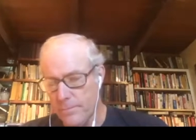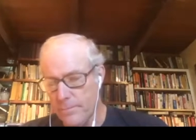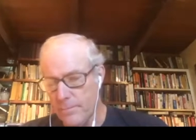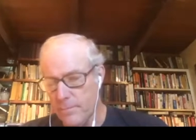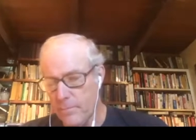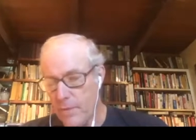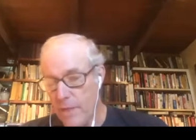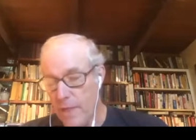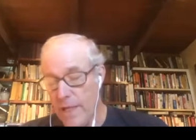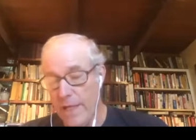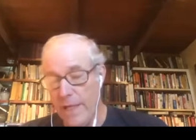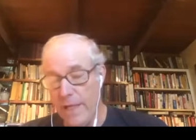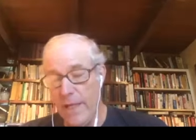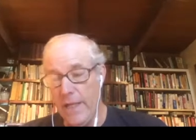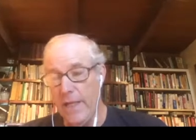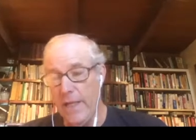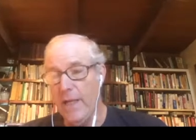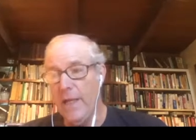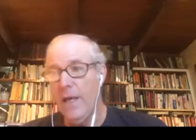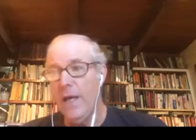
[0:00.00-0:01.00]
And
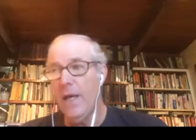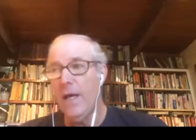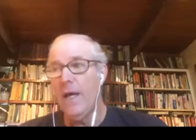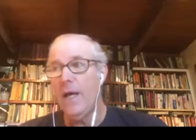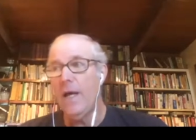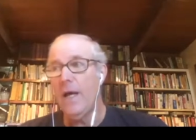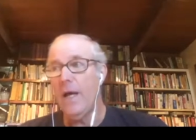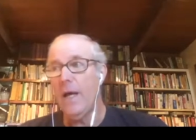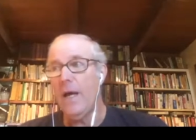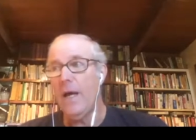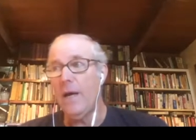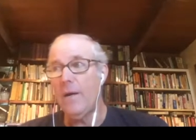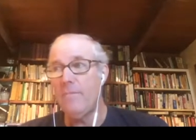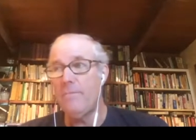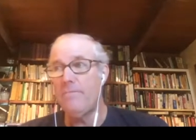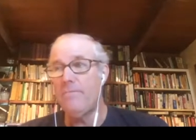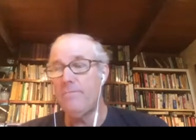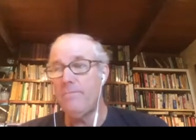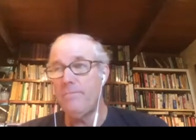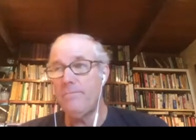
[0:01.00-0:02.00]
then,
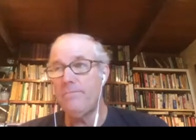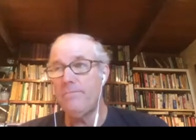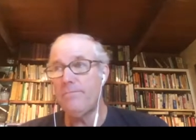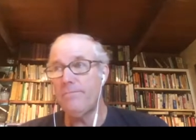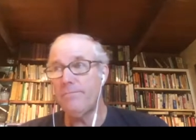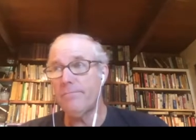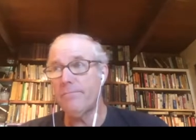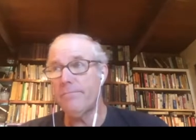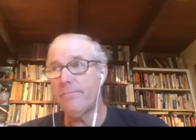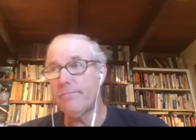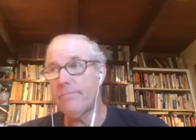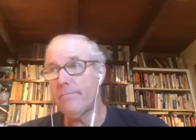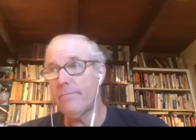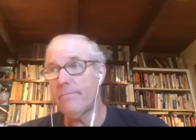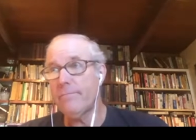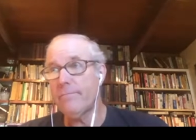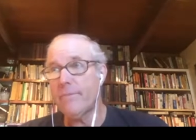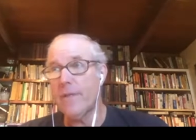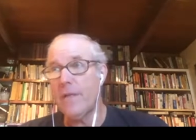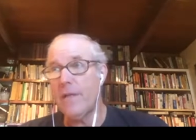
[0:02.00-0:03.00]
um,
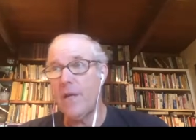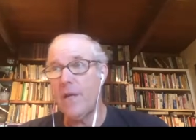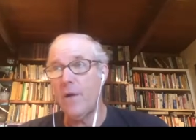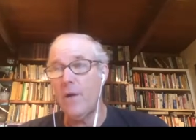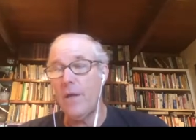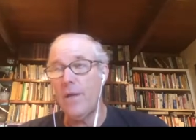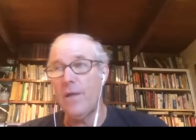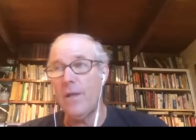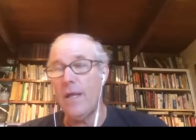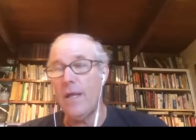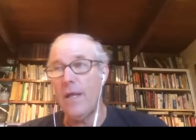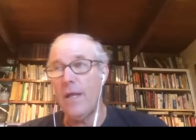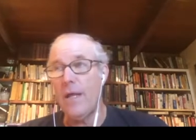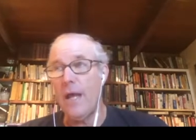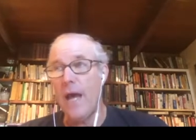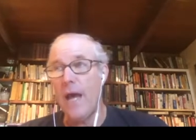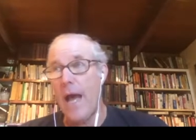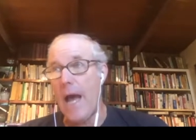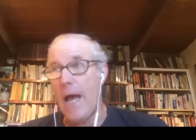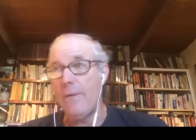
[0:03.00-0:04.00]
you know,
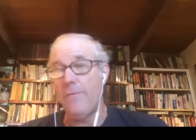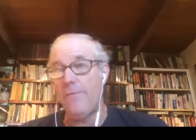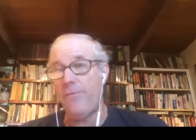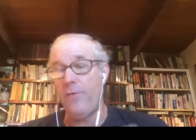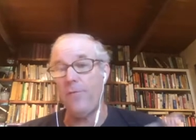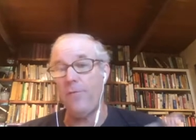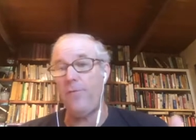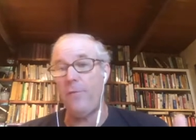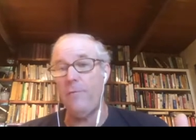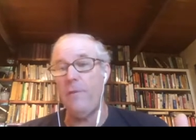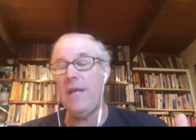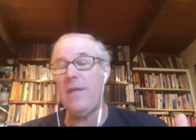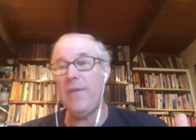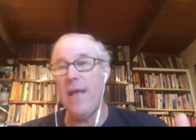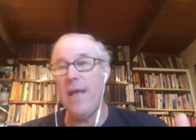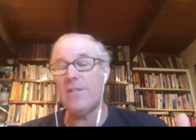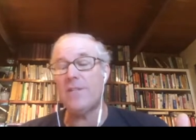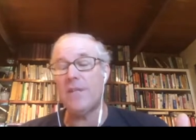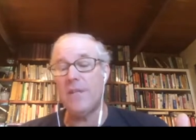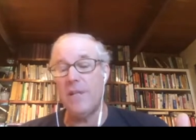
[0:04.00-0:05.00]
uh, uh, for, for me,
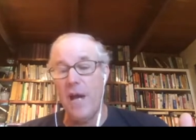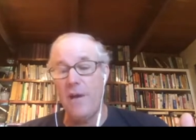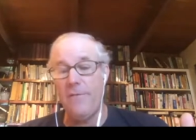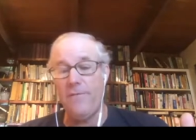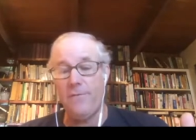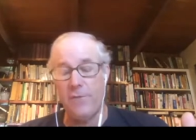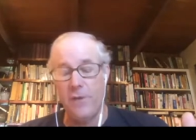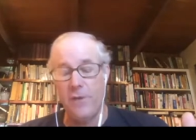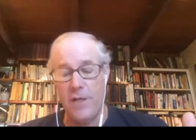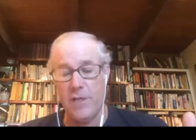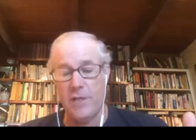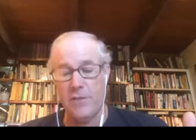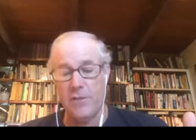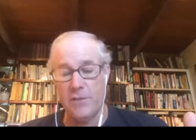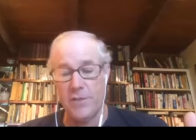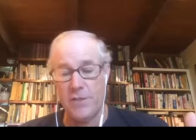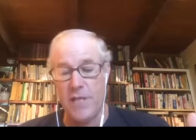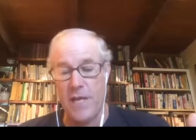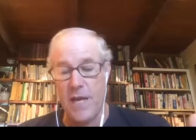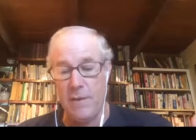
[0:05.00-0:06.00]
that's enough for initial
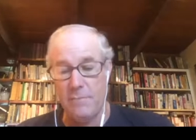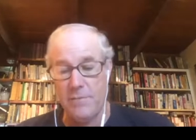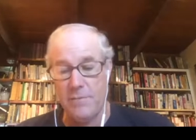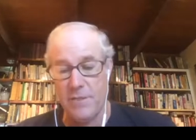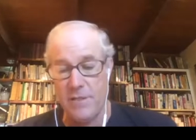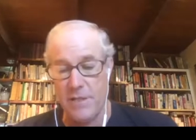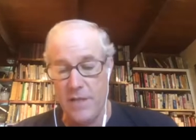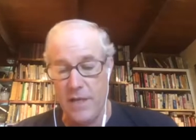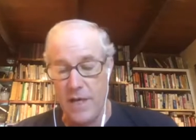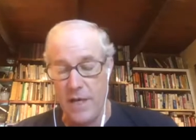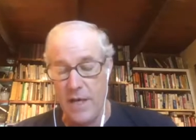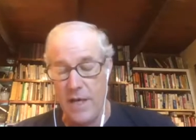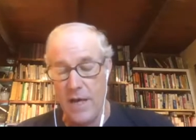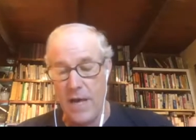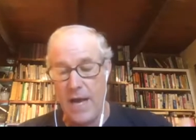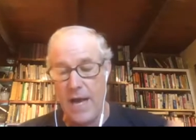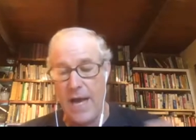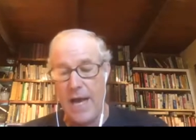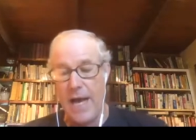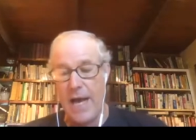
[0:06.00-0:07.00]
steps. Uh,
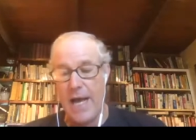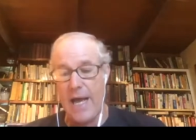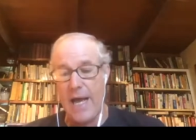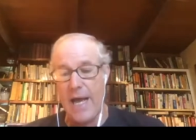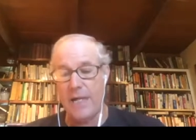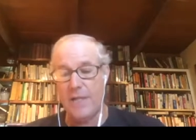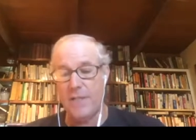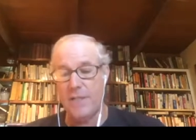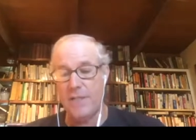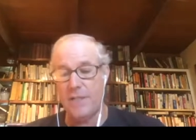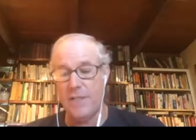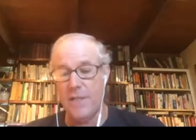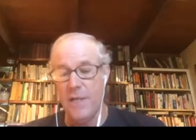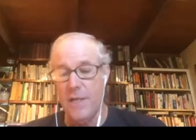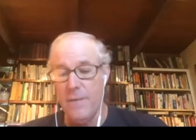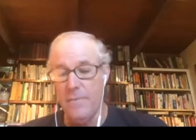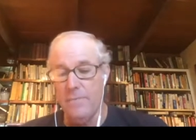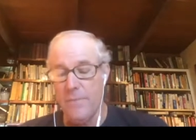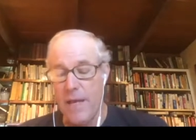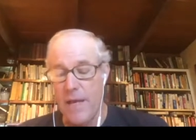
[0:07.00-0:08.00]
I, I just,
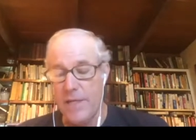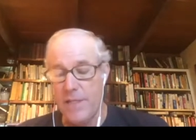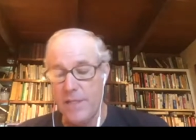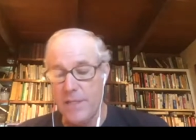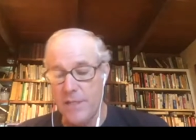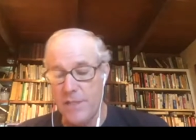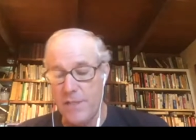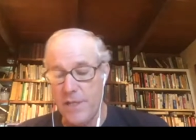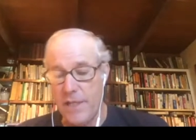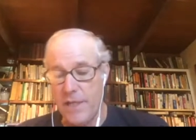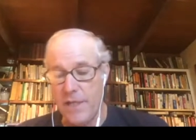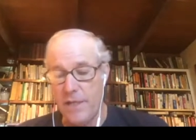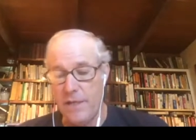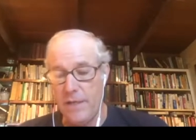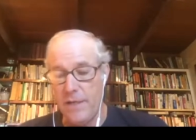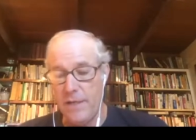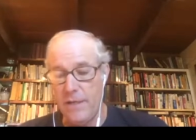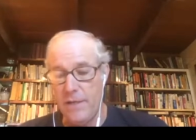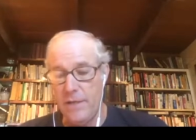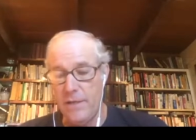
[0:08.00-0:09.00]
I just think,
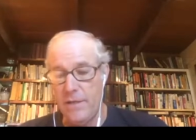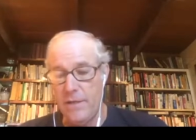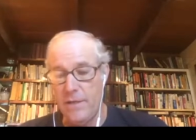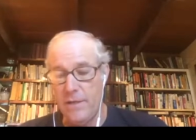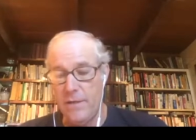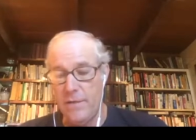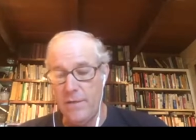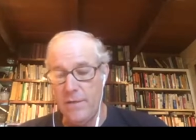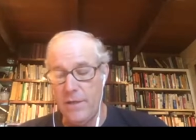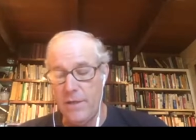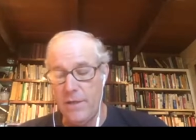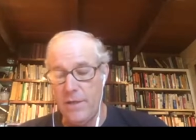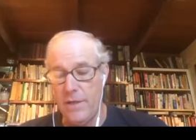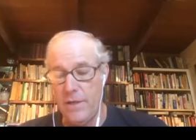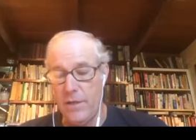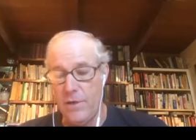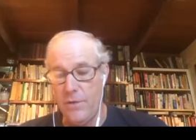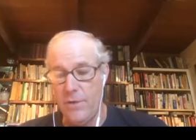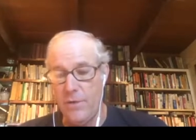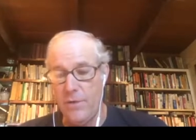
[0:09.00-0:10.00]
you
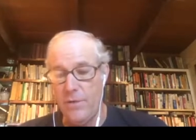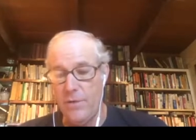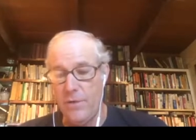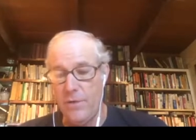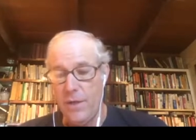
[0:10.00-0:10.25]
know, you,